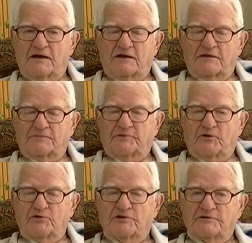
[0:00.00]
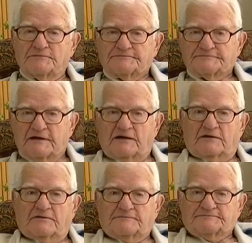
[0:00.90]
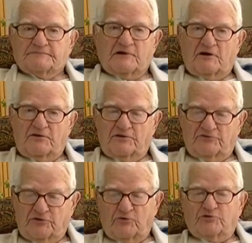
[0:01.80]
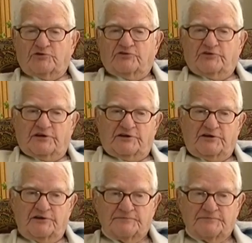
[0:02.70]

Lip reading: And Napoleon, the soldier said,